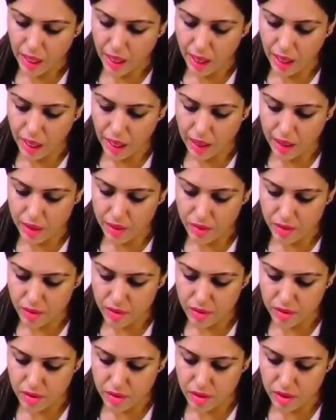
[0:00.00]
and
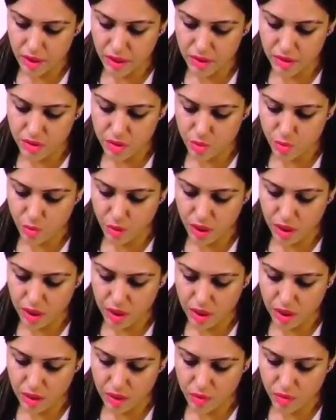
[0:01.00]
this
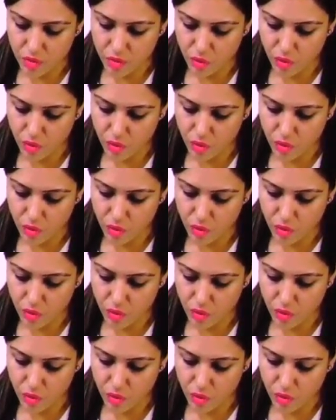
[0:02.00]
way